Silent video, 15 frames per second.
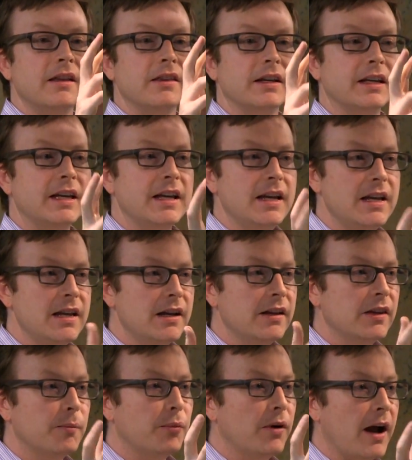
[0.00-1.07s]
The key
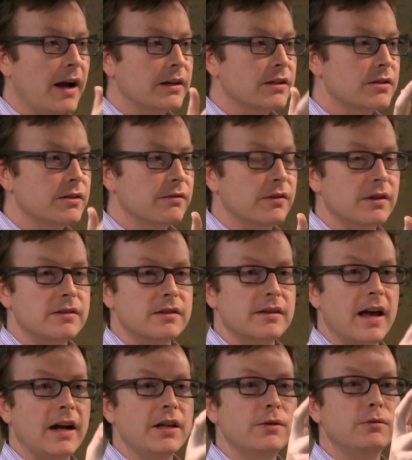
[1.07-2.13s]
in the practice of this is
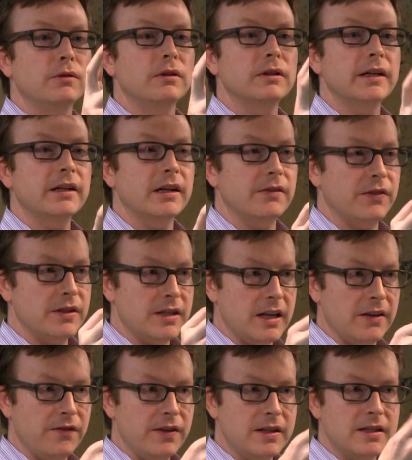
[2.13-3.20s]
how do you link, if
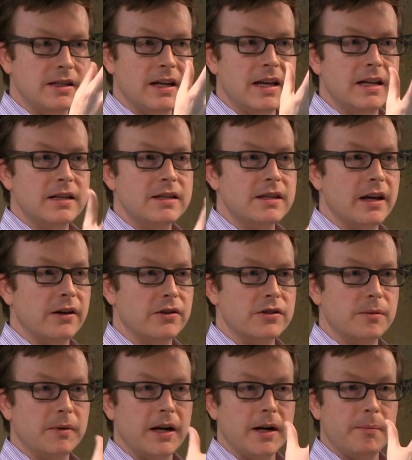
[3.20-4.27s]
it's an insight or
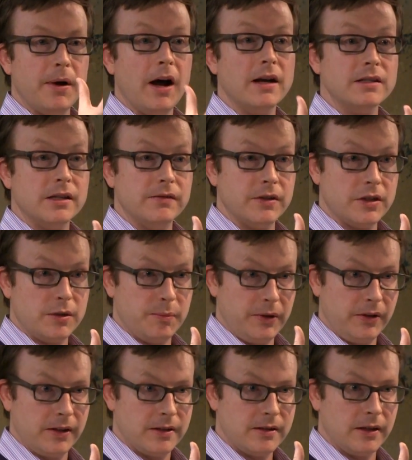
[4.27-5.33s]
some kind of positive
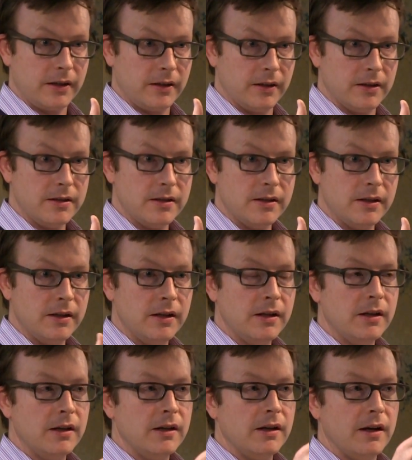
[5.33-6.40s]
experience like this,
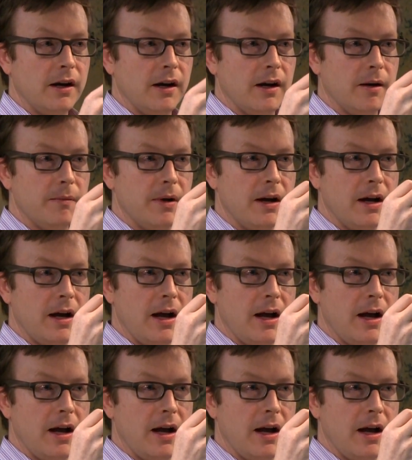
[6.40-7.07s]
how